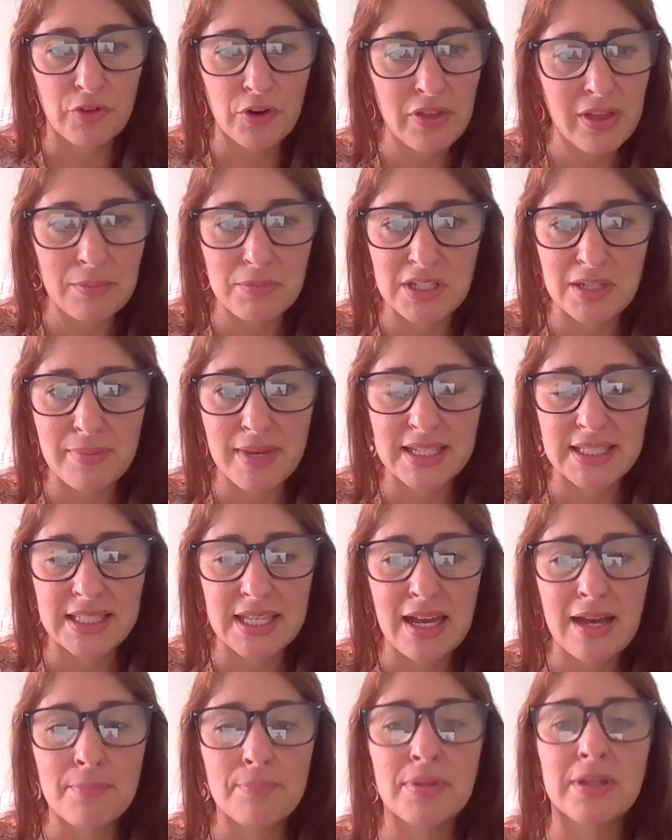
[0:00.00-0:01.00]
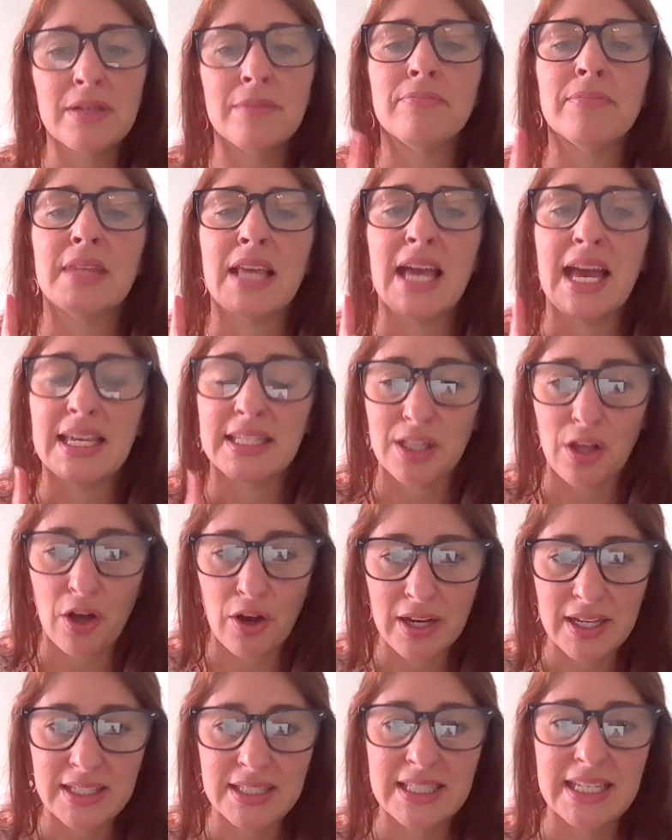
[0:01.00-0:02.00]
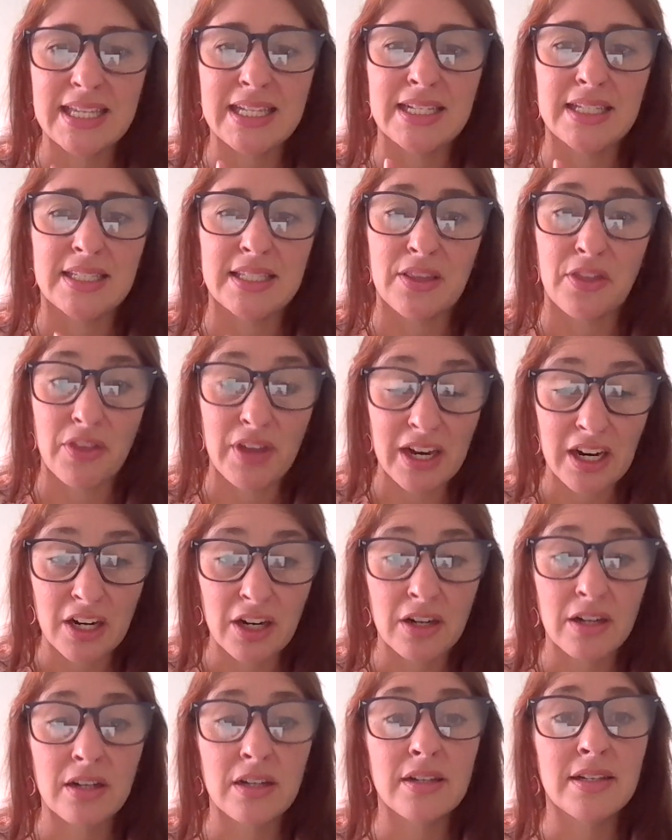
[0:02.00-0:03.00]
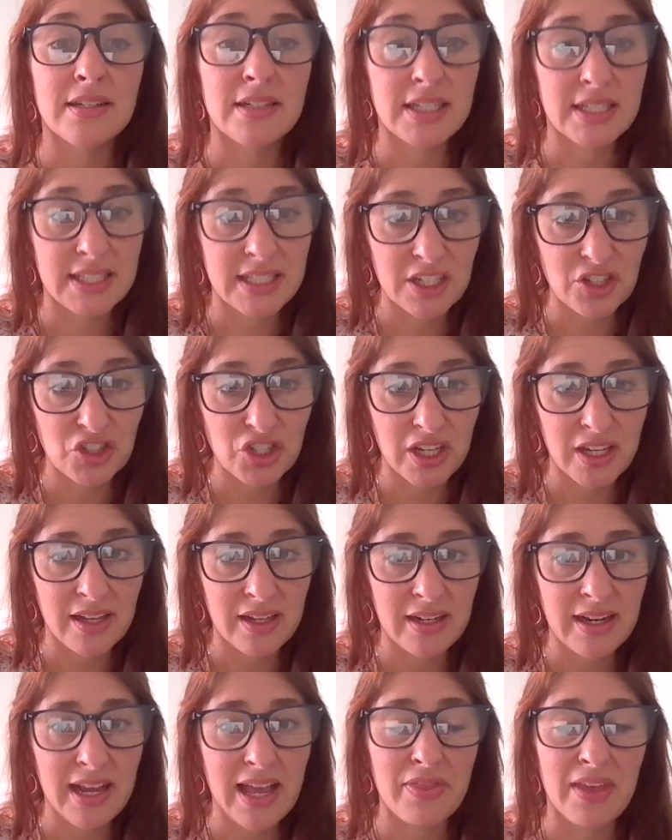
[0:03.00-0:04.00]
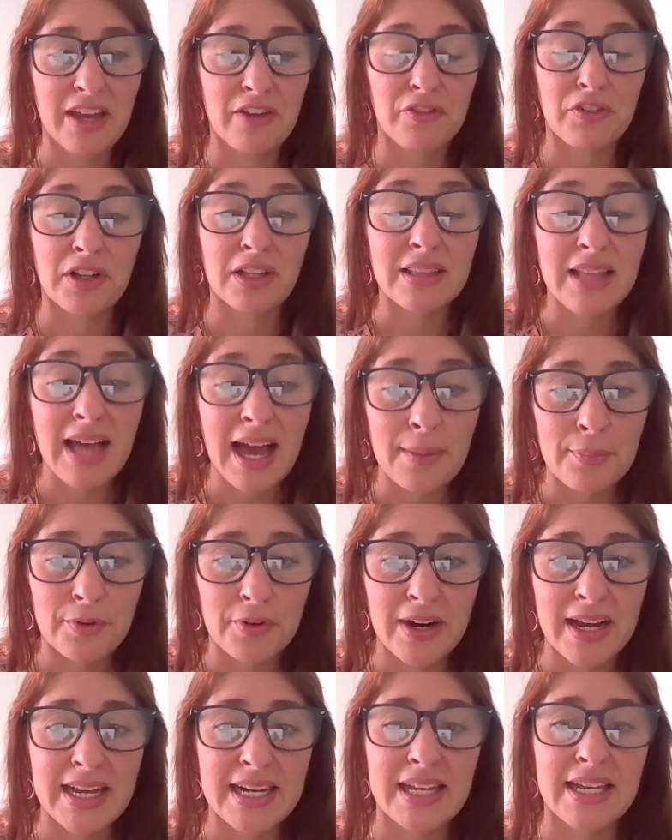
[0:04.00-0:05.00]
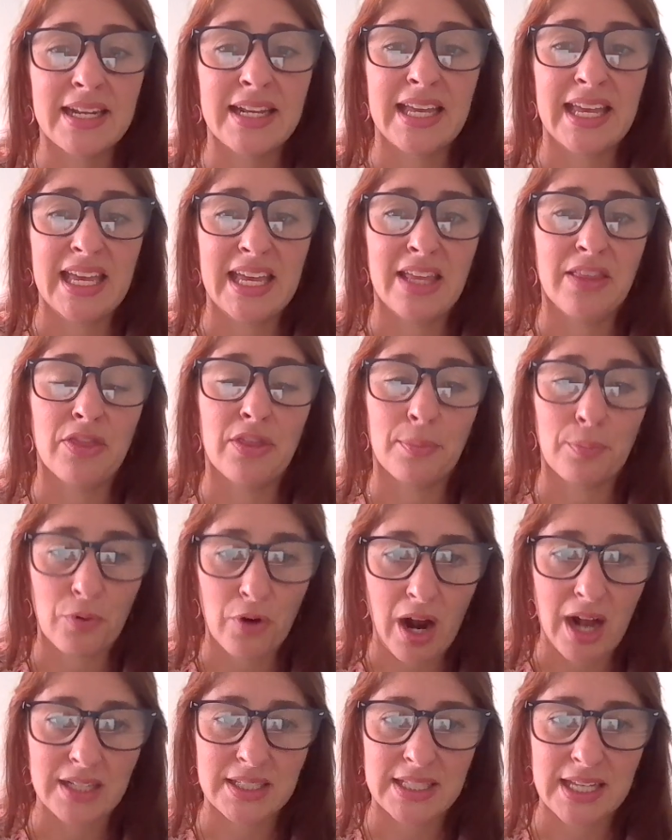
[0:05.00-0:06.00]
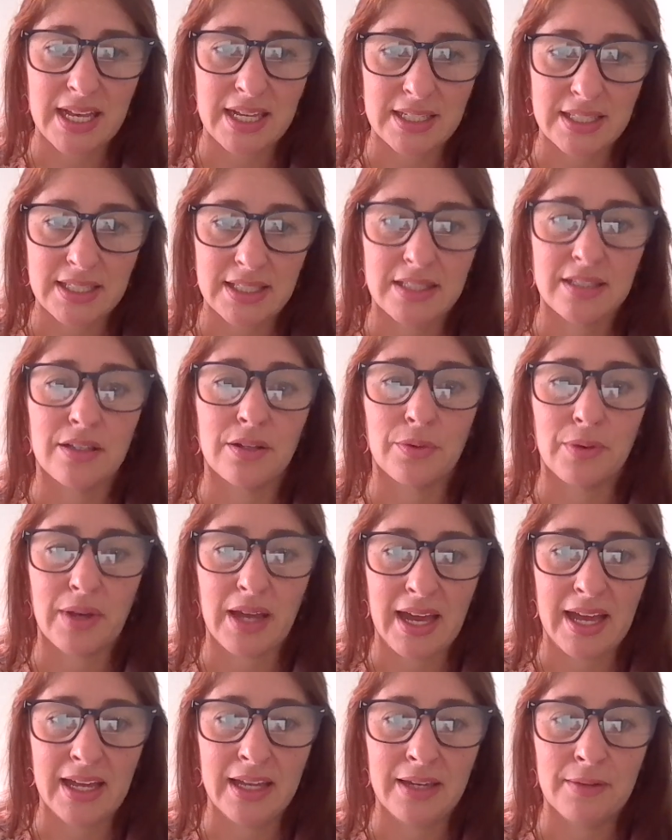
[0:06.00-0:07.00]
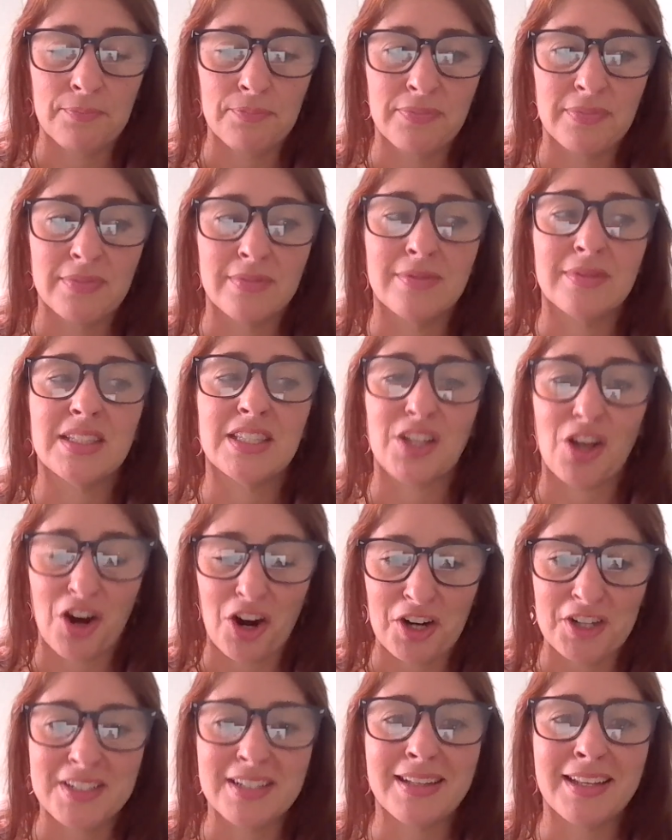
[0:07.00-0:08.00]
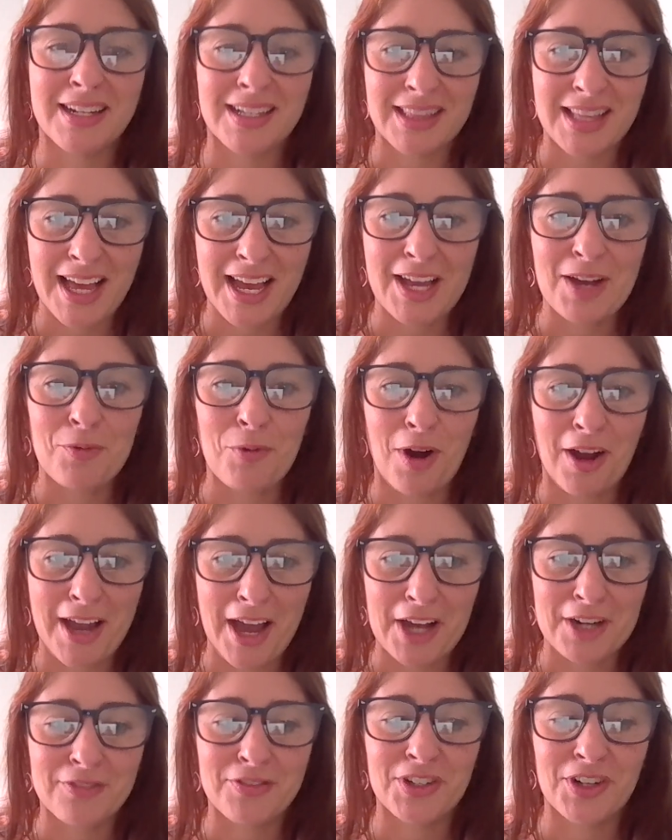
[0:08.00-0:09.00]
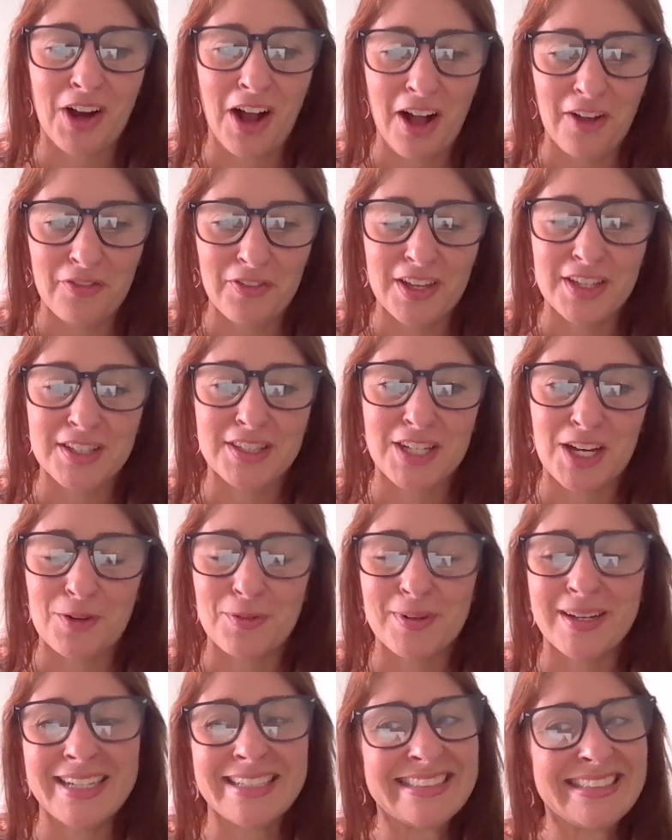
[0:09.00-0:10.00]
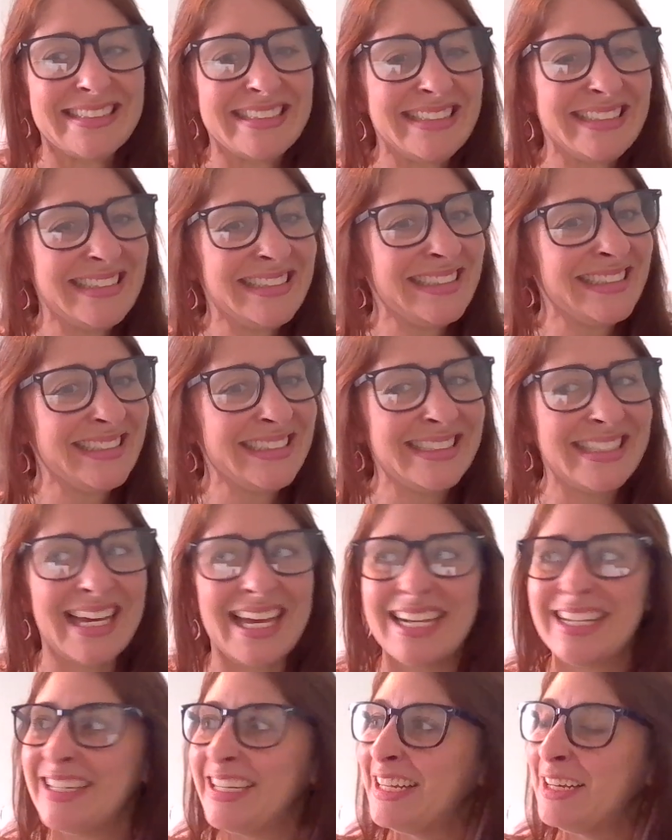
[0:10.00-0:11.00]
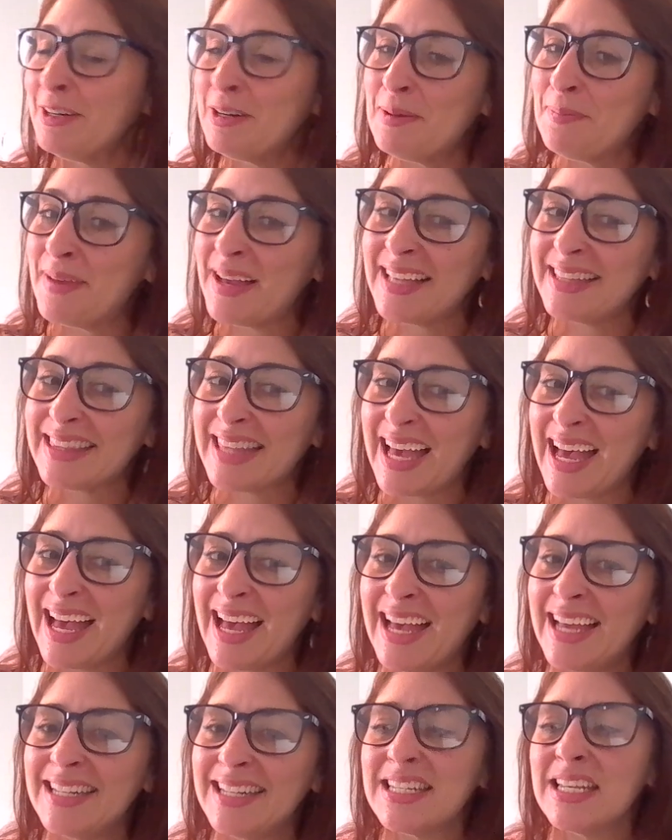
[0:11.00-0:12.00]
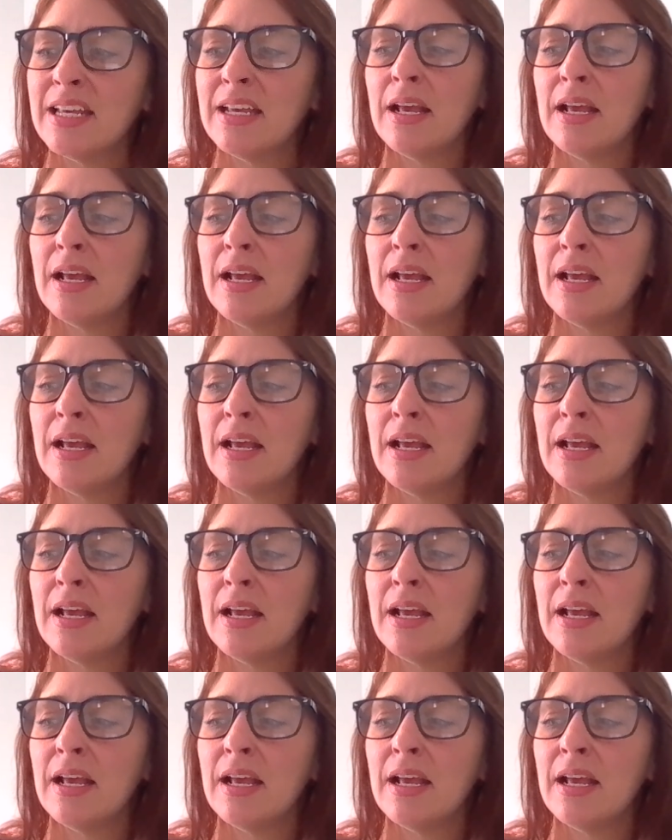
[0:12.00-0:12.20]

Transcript: for them to mess up as long as it is their decision and they have collaborated in the process. Okay. It's hard to let a client walk out of your office knowing, I don't know about that.